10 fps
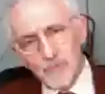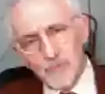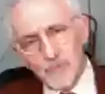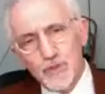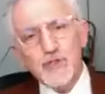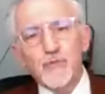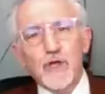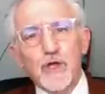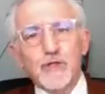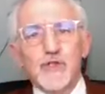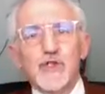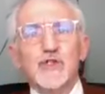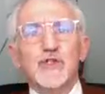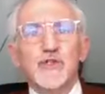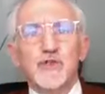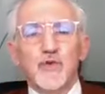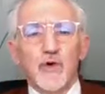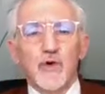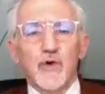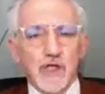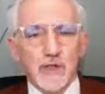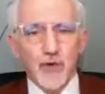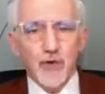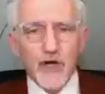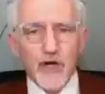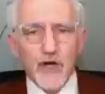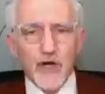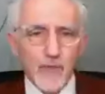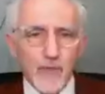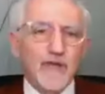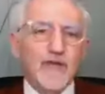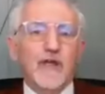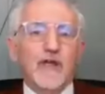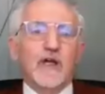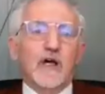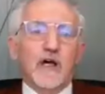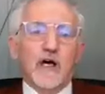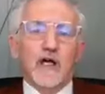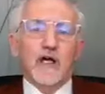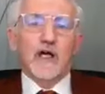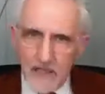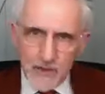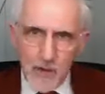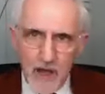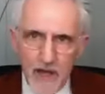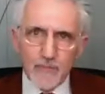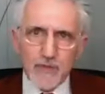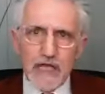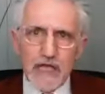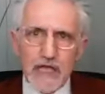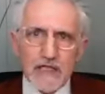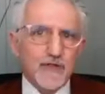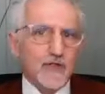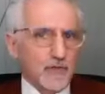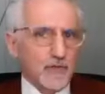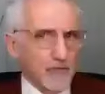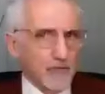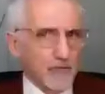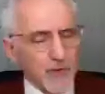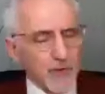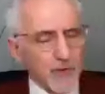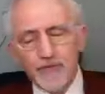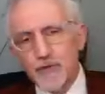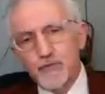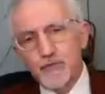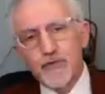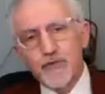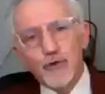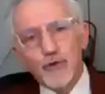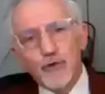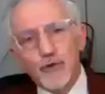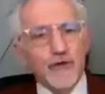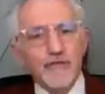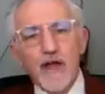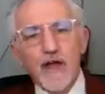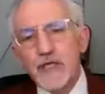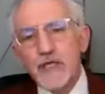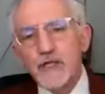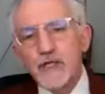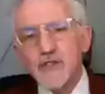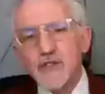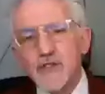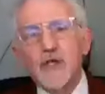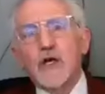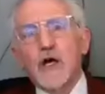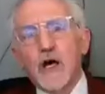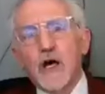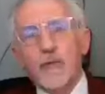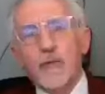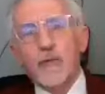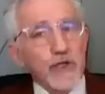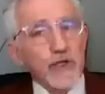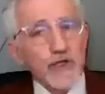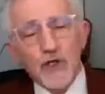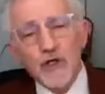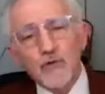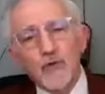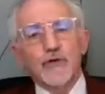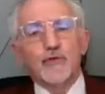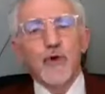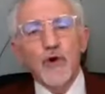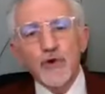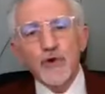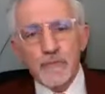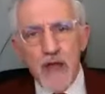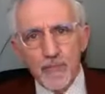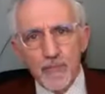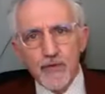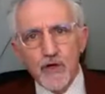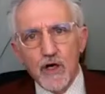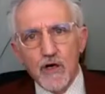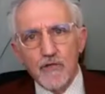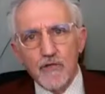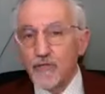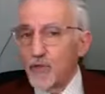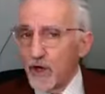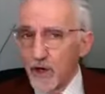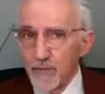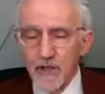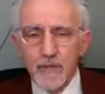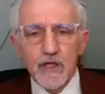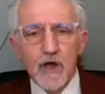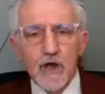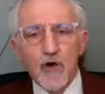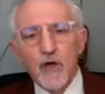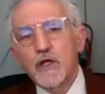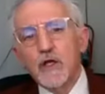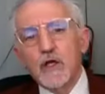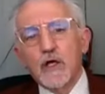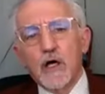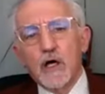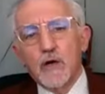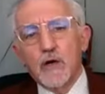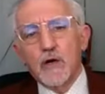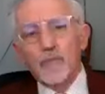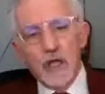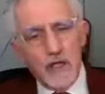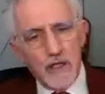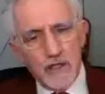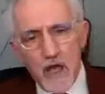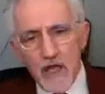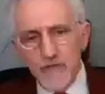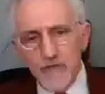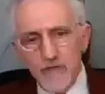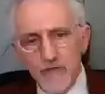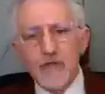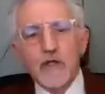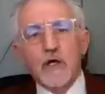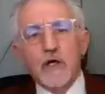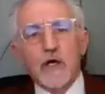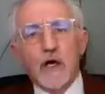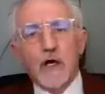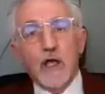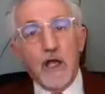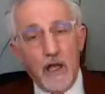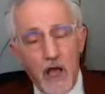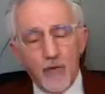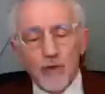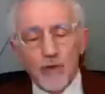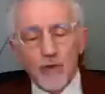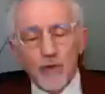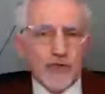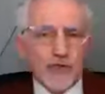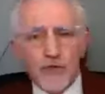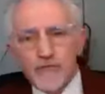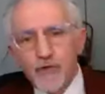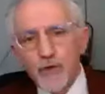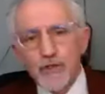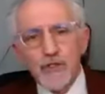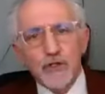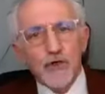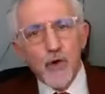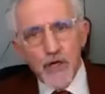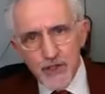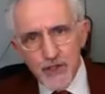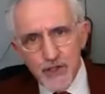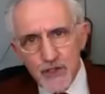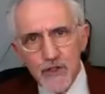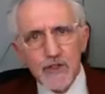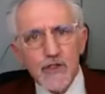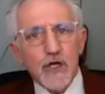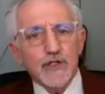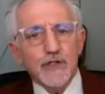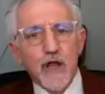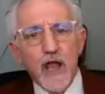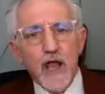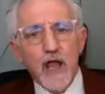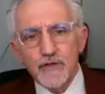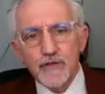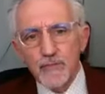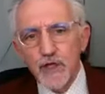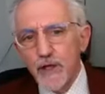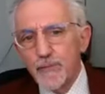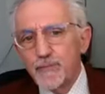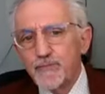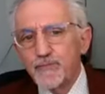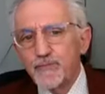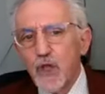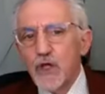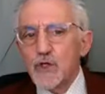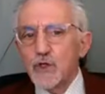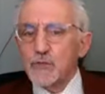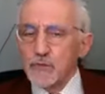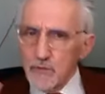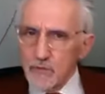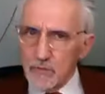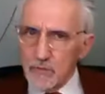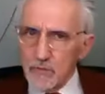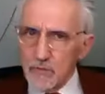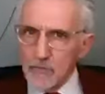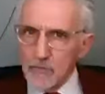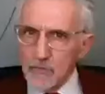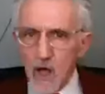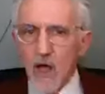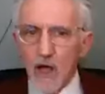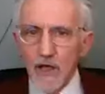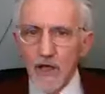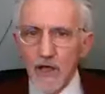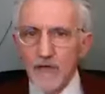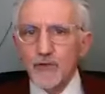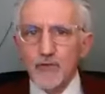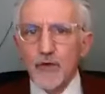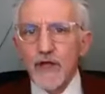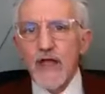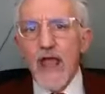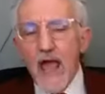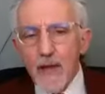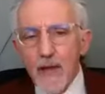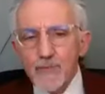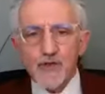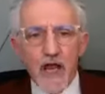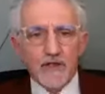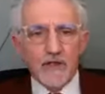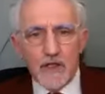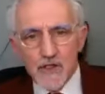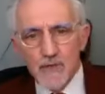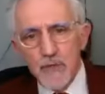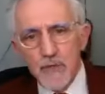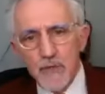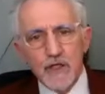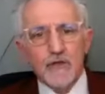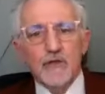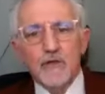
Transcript: Muslim brothers and sisters who are celebrating this month. It is my objective to speak for 30 to 35 minutes. I'm going to start with a roadmap of where I'm going to be going, and then dive in. And I will, of course, look forward to your questions and discussion after I'm done. So if you read the abstract that I submitted